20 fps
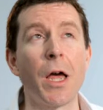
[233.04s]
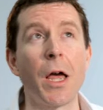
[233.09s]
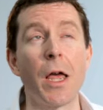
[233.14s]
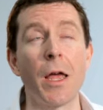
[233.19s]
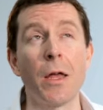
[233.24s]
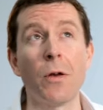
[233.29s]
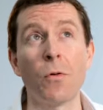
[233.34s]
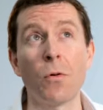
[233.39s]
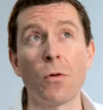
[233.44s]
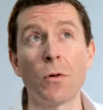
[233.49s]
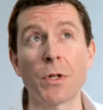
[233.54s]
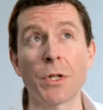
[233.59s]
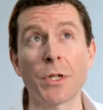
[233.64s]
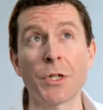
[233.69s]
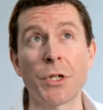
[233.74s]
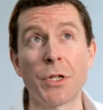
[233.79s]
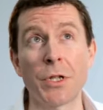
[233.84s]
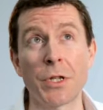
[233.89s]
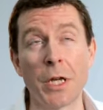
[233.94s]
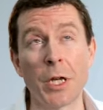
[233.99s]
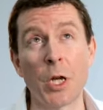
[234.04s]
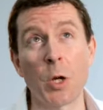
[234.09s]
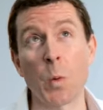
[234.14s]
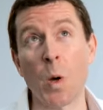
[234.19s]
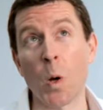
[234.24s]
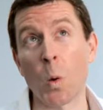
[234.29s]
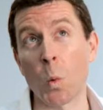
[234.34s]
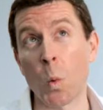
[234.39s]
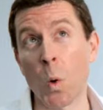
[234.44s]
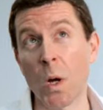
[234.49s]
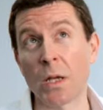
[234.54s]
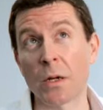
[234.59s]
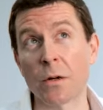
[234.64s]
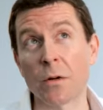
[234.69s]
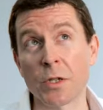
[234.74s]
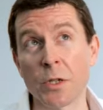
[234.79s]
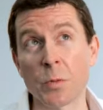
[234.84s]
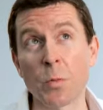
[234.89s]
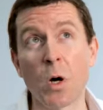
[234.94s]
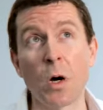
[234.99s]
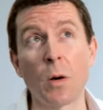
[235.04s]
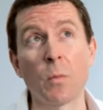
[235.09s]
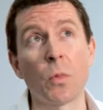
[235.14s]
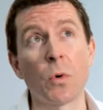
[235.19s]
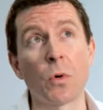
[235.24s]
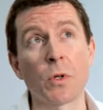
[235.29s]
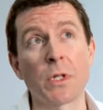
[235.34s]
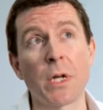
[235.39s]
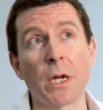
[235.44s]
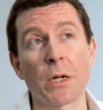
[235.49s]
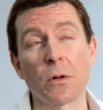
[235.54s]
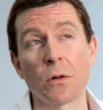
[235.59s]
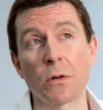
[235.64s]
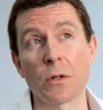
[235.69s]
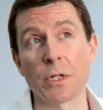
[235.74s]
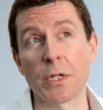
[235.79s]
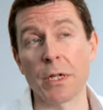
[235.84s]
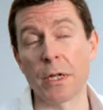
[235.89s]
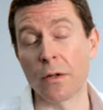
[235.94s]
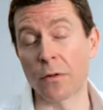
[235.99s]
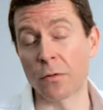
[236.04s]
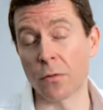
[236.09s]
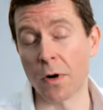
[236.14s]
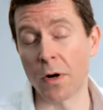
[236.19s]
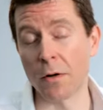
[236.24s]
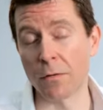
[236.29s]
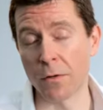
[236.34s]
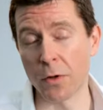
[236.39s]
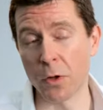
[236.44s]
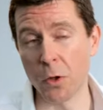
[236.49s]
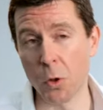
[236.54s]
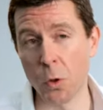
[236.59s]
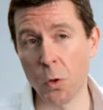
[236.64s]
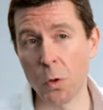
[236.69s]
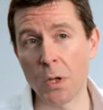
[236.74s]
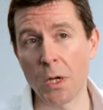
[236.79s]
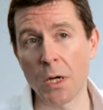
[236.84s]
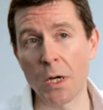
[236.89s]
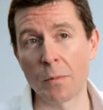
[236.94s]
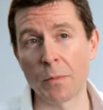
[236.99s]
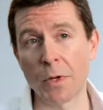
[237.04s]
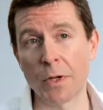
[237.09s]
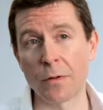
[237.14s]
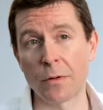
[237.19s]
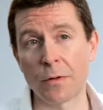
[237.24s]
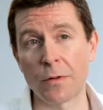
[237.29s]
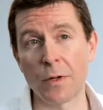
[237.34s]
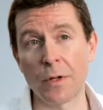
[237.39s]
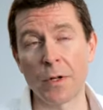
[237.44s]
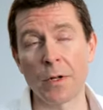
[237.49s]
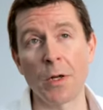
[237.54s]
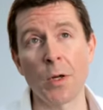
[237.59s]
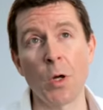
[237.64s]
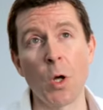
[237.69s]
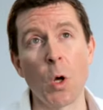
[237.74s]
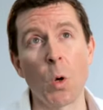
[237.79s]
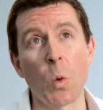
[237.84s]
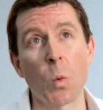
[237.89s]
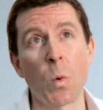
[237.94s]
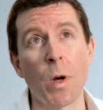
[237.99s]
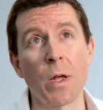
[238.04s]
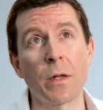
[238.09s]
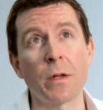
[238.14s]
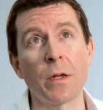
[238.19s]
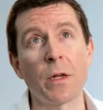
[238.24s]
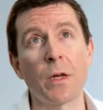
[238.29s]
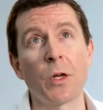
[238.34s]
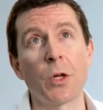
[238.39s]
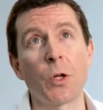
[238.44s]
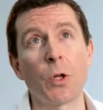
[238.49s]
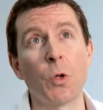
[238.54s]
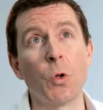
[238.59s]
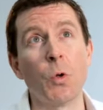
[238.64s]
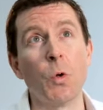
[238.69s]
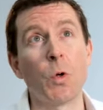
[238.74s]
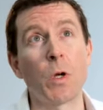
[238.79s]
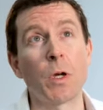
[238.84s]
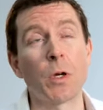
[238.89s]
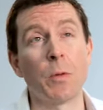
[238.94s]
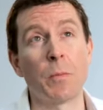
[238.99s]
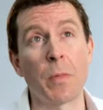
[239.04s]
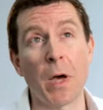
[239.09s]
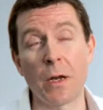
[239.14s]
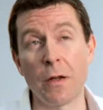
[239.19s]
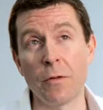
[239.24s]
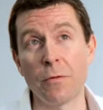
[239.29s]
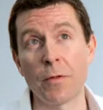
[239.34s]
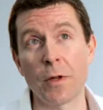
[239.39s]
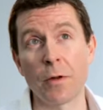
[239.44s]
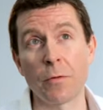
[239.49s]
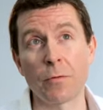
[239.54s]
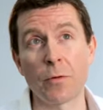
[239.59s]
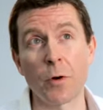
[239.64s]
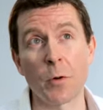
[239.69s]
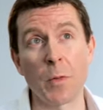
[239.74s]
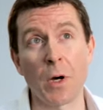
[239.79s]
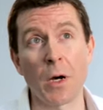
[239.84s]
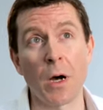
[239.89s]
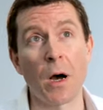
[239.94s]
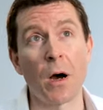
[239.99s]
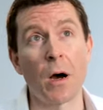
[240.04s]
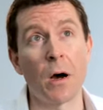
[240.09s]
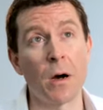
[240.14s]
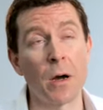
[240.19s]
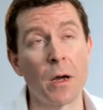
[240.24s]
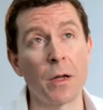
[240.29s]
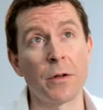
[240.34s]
In order to think about whether a smartboard technology is right for you, consider whether you could benefit from a higher